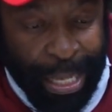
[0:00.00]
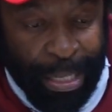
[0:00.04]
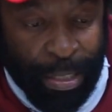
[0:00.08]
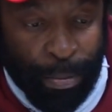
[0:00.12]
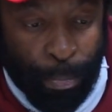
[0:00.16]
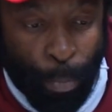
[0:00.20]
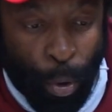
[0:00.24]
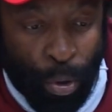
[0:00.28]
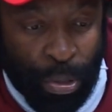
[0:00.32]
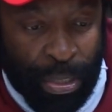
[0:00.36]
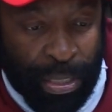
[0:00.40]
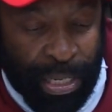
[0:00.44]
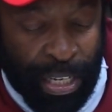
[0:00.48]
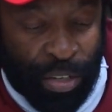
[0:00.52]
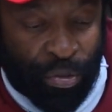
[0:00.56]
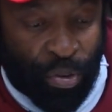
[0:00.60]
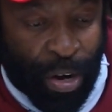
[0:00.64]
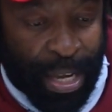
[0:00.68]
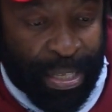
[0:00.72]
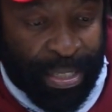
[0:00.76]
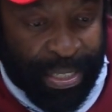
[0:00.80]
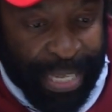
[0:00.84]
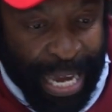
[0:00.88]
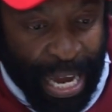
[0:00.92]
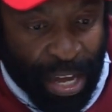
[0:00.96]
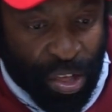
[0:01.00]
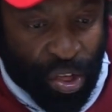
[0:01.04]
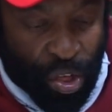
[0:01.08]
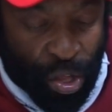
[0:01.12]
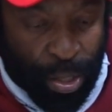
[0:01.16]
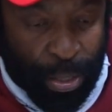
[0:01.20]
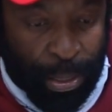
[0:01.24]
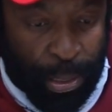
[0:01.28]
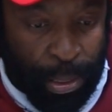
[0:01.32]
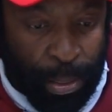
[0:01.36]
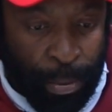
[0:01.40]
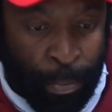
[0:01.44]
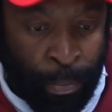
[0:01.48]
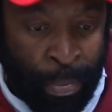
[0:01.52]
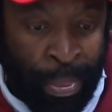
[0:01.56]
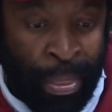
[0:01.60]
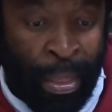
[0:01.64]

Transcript: is mostly transactions,